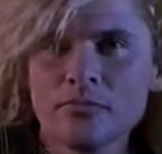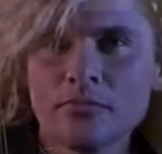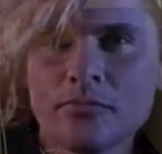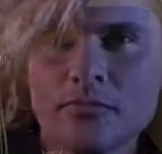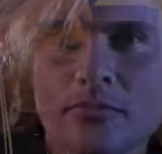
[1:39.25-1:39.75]

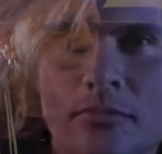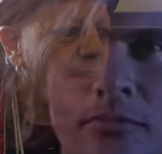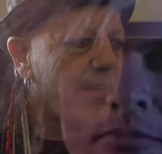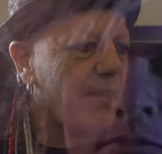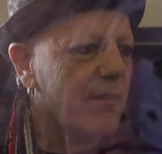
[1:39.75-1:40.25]
it's
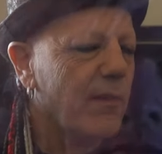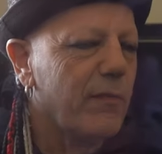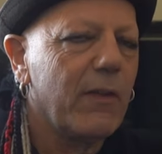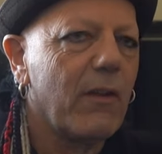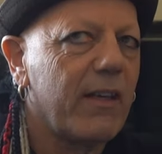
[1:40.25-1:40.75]
like you
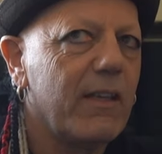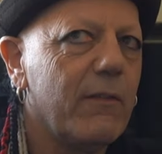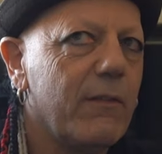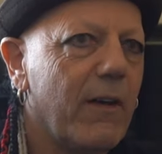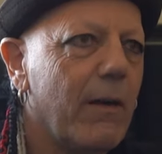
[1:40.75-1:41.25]
feel like
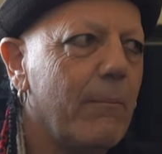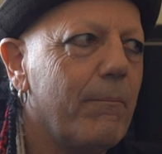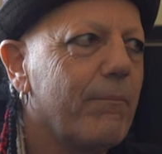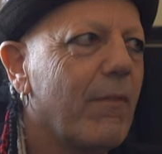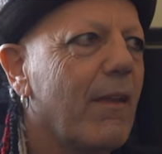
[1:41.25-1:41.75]
you've um,
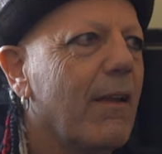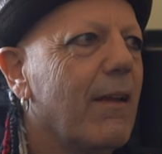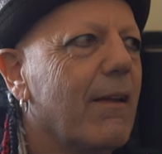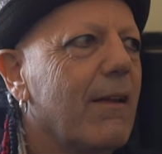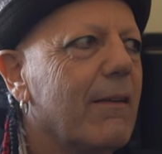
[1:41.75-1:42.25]

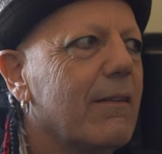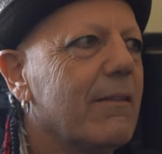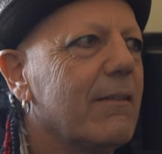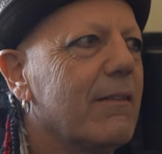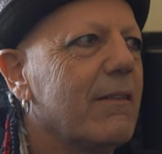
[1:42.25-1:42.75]

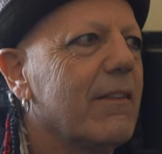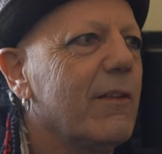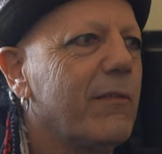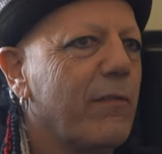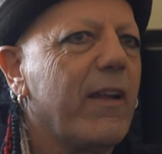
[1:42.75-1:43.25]
you've
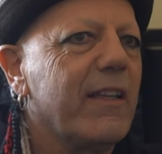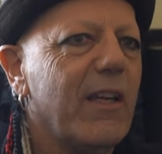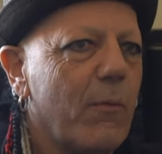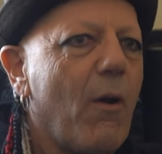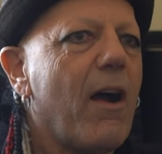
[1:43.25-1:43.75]
finally
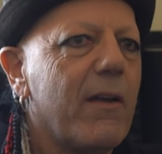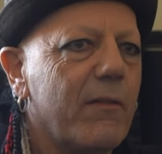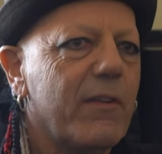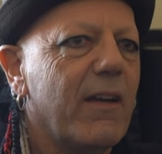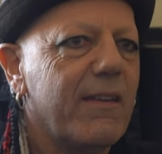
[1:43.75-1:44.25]
arrived
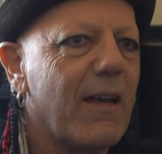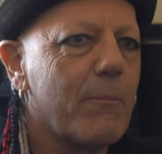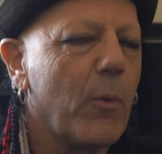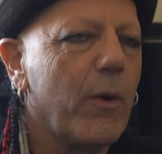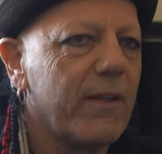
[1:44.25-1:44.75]
at that
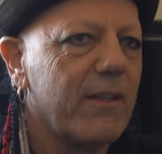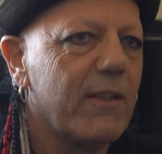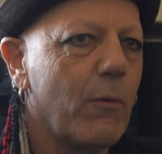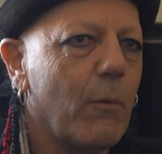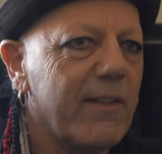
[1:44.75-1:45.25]
point that you've
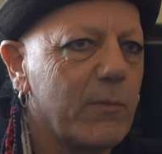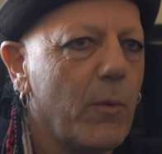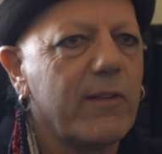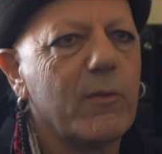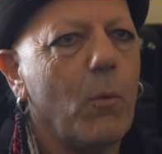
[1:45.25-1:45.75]
always
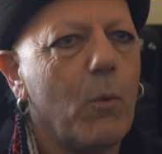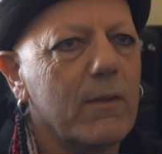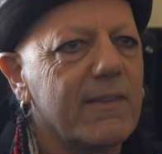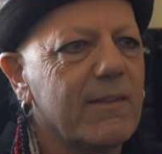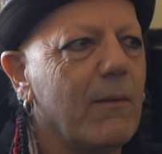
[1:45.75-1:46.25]
worked
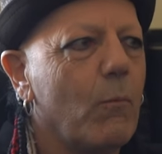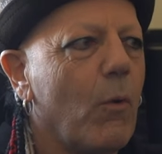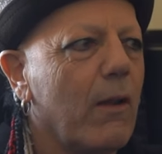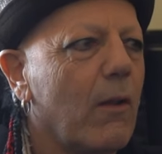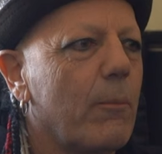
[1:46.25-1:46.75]
towards. And what a
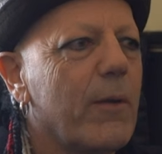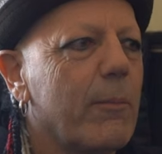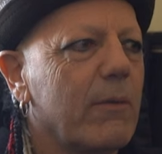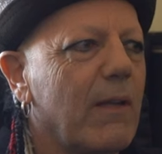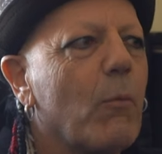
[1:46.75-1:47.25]
lot of
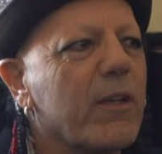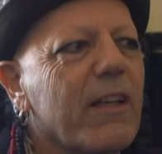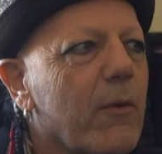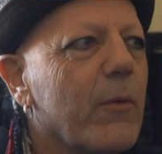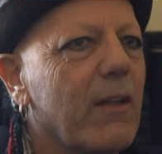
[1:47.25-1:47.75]
people, and what you
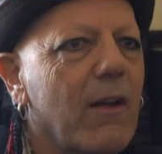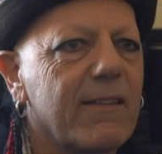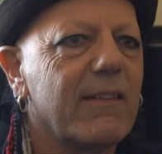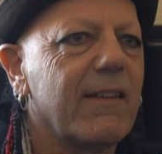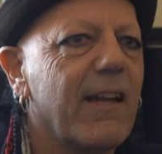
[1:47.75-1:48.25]
don't realize
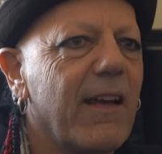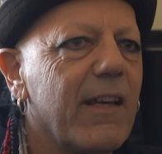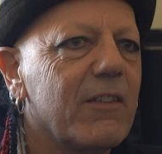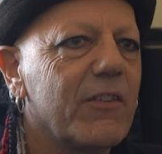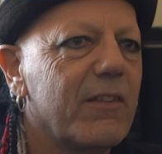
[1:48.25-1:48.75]
at that
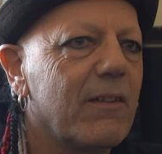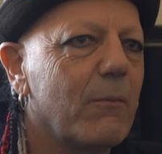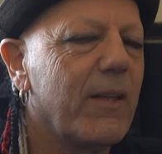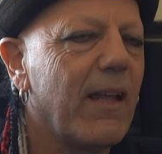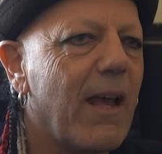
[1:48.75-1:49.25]
age
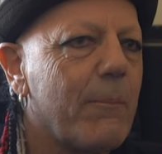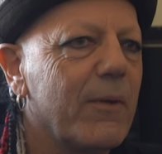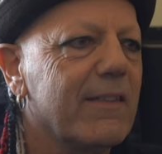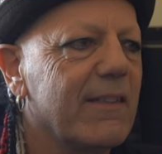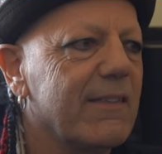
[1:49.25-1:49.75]
when that
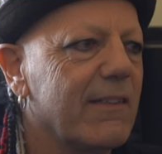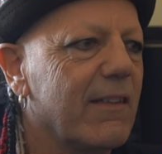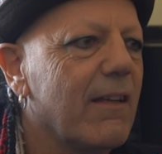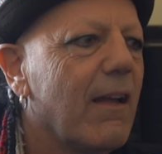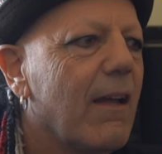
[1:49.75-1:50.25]
happens is that
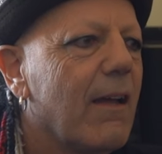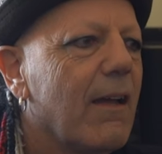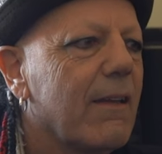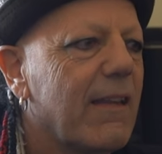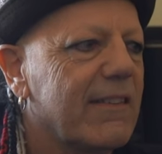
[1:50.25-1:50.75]

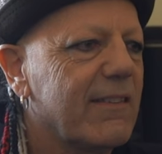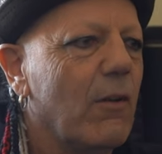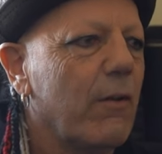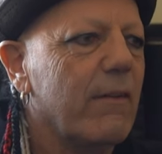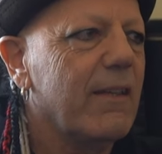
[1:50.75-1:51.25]
that's
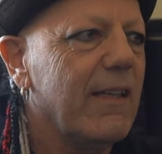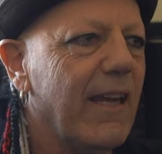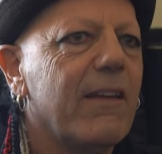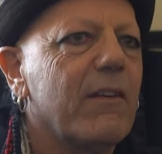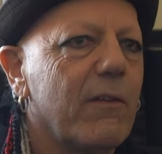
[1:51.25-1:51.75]
not the
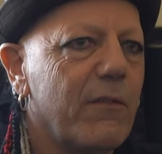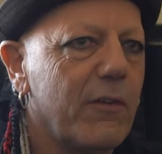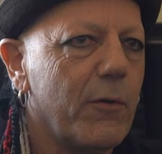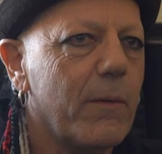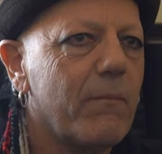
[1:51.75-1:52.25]
end of the
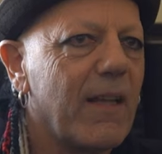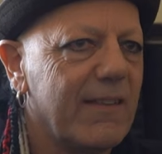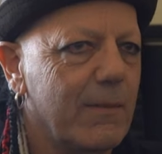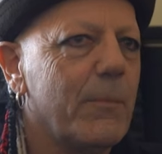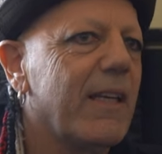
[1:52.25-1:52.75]
trip, that's
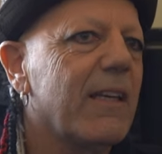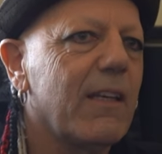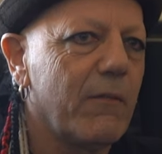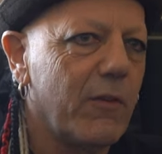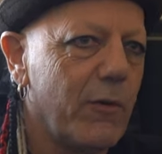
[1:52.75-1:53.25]
the beginning
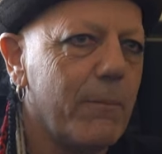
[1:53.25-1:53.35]
of the trip.